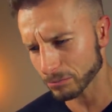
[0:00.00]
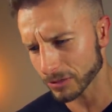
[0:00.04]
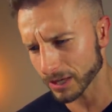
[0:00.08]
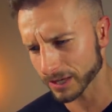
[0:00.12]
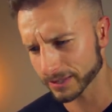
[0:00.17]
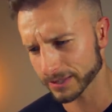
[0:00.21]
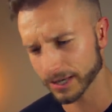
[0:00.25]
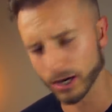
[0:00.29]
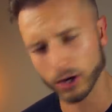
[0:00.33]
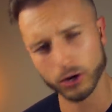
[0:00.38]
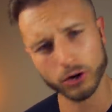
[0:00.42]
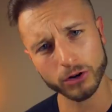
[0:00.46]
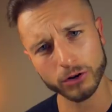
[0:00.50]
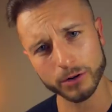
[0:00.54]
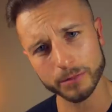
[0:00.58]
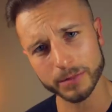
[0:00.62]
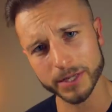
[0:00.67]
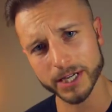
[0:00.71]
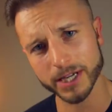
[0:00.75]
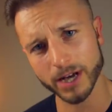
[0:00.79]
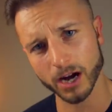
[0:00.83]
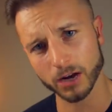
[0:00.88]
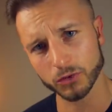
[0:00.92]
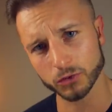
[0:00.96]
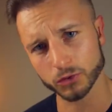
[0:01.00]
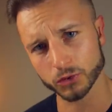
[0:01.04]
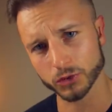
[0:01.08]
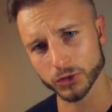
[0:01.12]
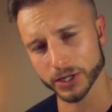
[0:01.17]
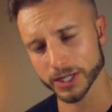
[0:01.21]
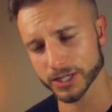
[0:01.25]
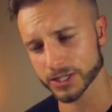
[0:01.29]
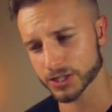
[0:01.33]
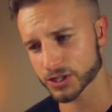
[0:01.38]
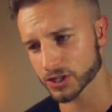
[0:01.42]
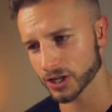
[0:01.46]
there are gonna be
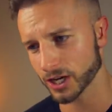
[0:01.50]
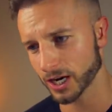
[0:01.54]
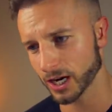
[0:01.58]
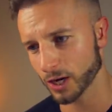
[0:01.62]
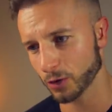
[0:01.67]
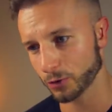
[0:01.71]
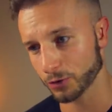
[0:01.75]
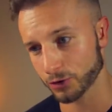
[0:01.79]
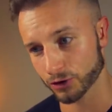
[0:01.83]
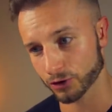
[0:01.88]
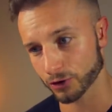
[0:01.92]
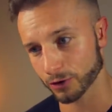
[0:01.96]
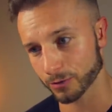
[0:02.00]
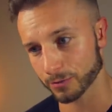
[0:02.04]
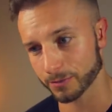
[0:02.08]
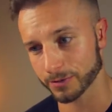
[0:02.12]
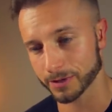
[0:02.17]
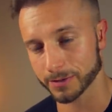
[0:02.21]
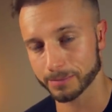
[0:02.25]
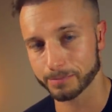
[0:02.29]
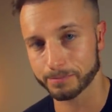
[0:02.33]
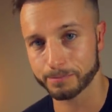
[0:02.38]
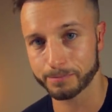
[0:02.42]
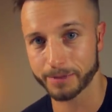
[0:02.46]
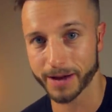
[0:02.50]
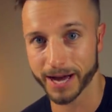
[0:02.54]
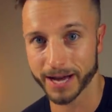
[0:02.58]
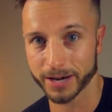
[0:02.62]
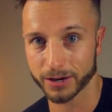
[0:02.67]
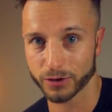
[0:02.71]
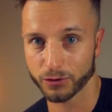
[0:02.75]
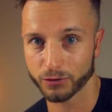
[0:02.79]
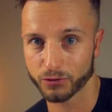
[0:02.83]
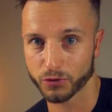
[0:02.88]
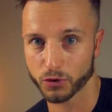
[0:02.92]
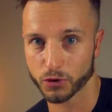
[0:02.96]
countries which are gonna be
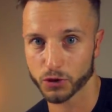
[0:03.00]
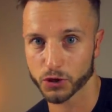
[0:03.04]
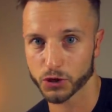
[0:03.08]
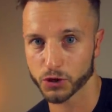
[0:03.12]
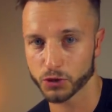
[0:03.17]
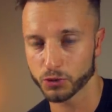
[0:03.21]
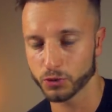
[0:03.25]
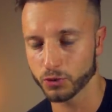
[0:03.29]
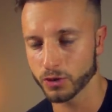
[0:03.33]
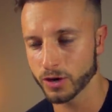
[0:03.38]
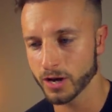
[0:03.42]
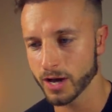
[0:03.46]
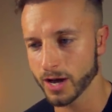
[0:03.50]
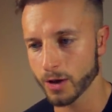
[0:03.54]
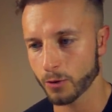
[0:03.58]
better for you,